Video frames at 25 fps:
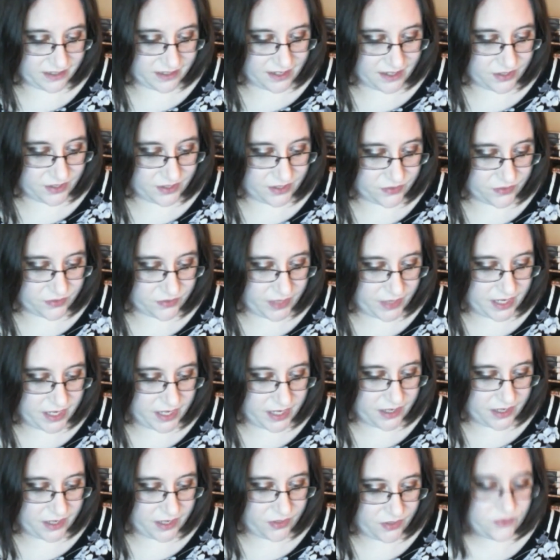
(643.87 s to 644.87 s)
It is
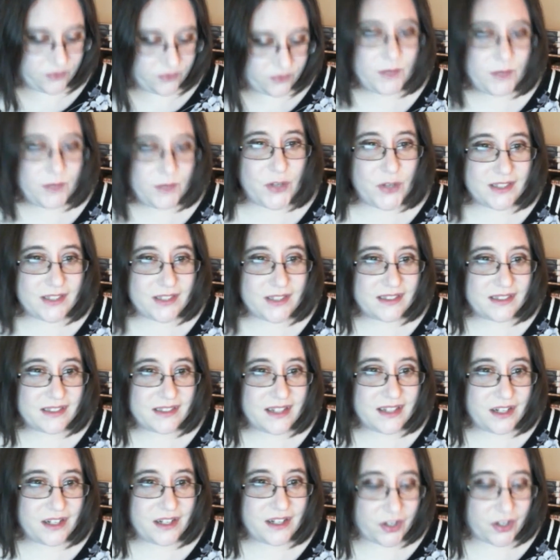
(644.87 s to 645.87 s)
rated
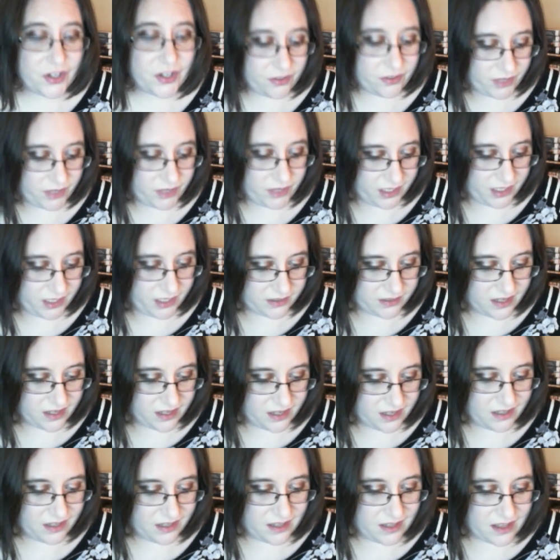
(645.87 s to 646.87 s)
3.69 on Goodreads.
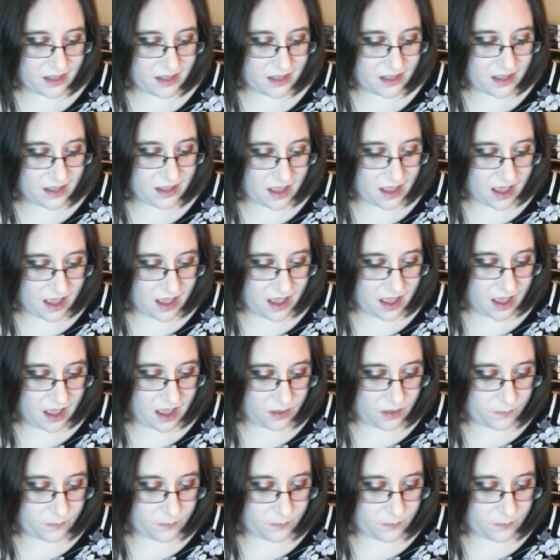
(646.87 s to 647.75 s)
Um,